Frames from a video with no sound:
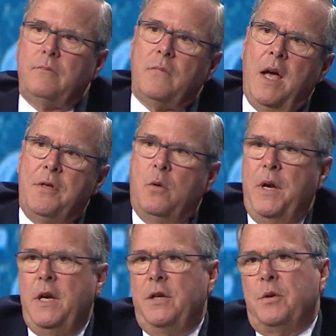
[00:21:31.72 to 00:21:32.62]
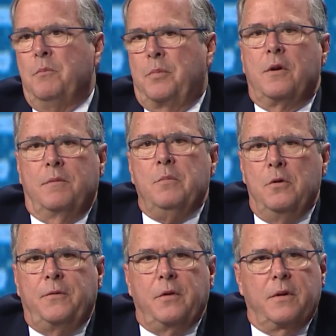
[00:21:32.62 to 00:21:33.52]
I think we need to
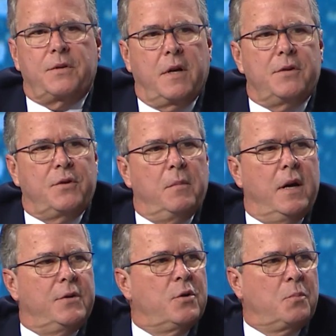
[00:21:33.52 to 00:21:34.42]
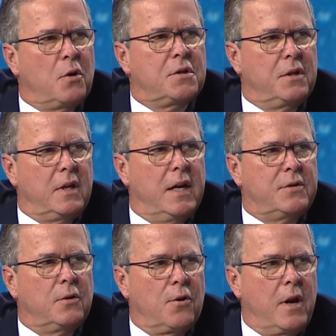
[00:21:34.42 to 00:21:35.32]
move to this customized or
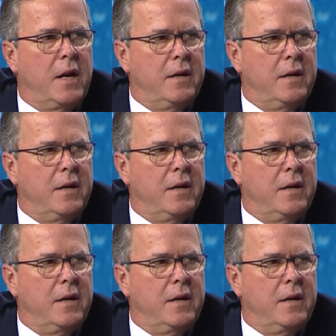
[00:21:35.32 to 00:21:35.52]
personalized learning